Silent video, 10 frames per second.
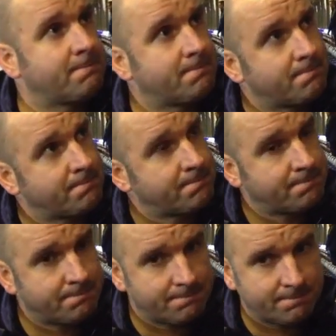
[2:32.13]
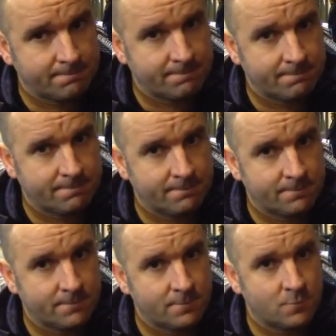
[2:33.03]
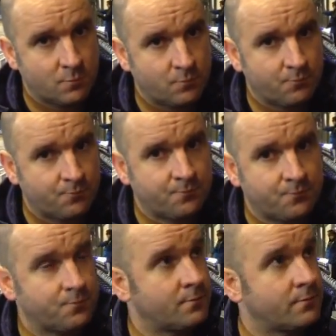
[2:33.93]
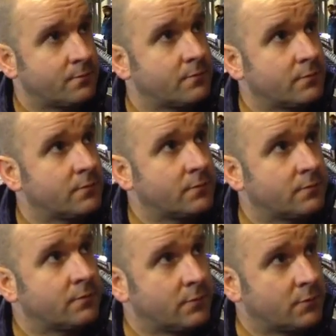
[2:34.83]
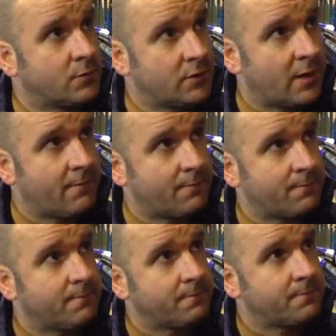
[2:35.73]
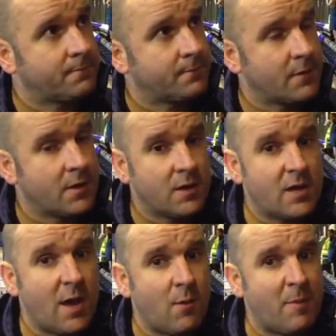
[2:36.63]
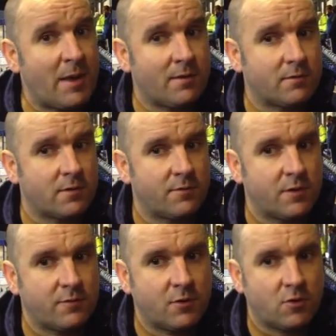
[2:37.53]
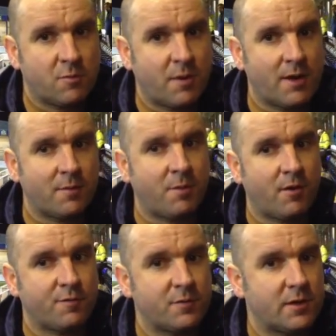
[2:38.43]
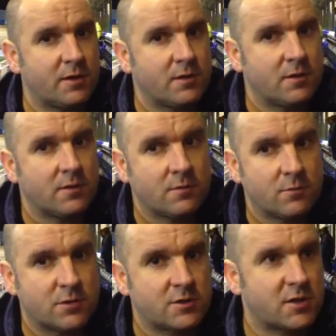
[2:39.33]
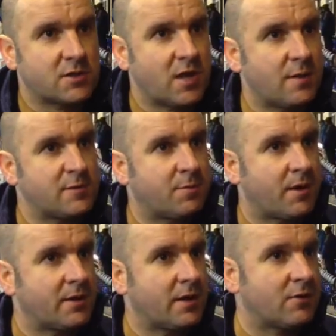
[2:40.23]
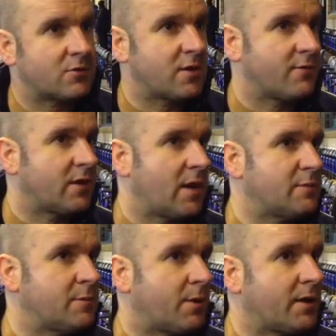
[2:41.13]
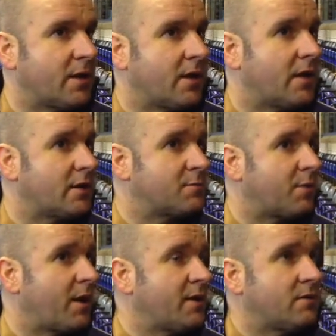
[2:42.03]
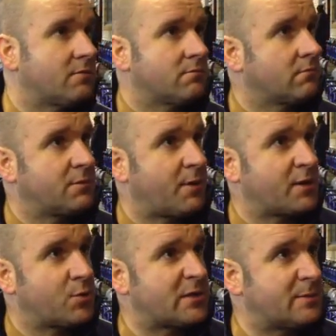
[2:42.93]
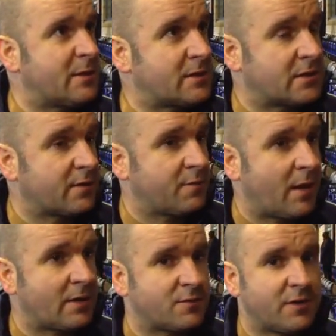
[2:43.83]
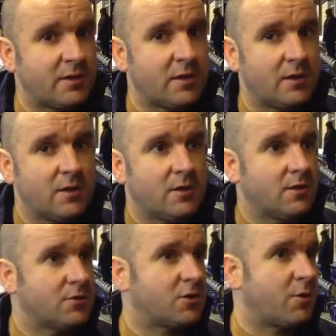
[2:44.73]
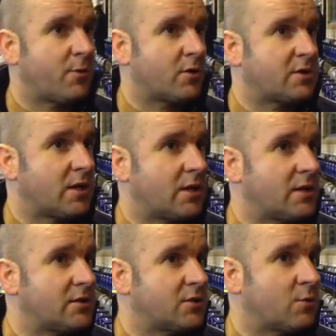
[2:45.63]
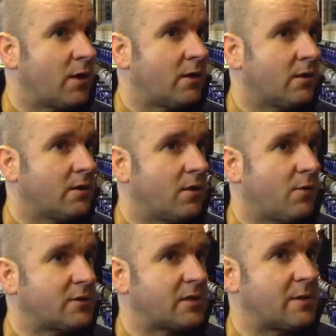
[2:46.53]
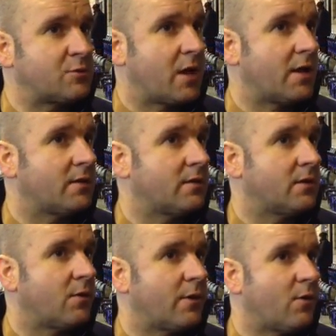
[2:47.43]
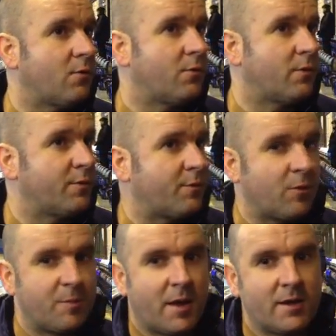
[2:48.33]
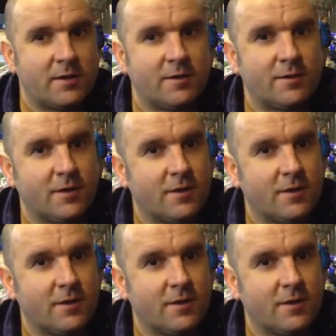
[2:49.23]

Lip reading: Nice to see Ben Mills again, his second sort of little cameo appearance, if you like. Yeah, well, Ben, if you look at Ben, apart from was it 6 games he played here or 7 games he played here, he hasn't played. He played 20 minutes, I think, for Macclesfield. So we've got to take it easy as well. And as I keep saying, I know we've brought Ben in and